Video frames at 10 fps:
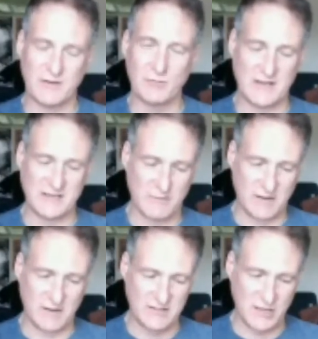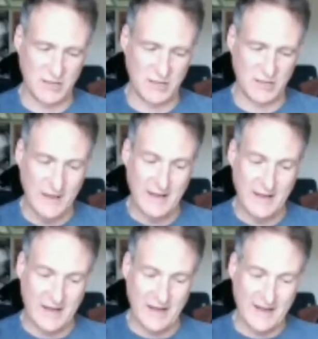So it's a really good team he's building there,
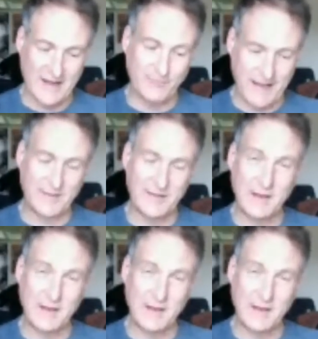so well done to you.